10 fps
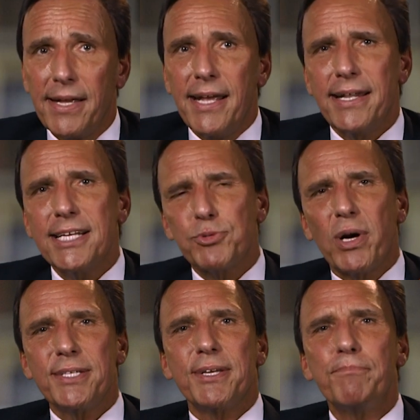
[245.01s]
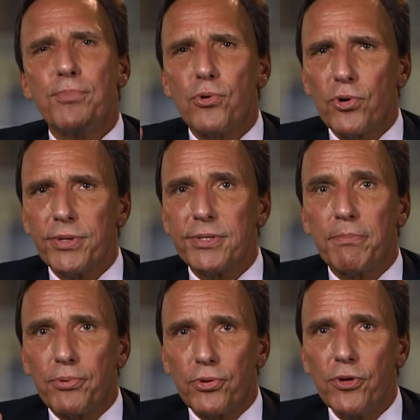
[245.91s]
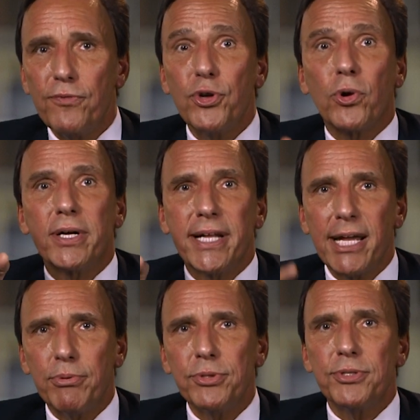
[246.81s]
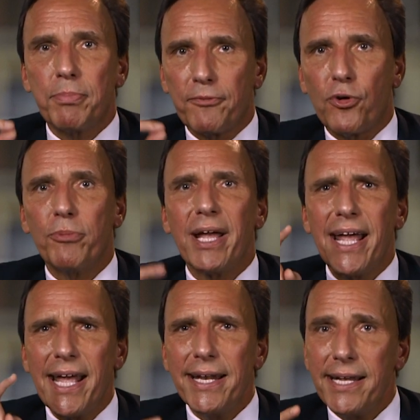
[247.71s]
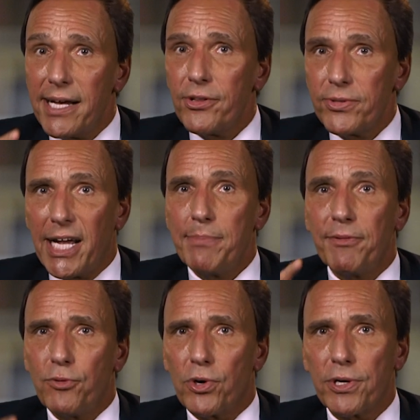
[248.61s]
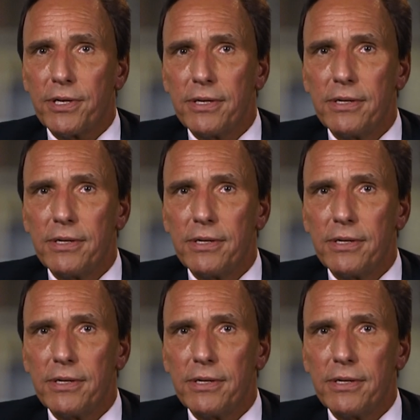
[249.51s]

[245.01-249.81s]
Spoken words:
and that's why it's important to prove you're unable to perform any other type of work.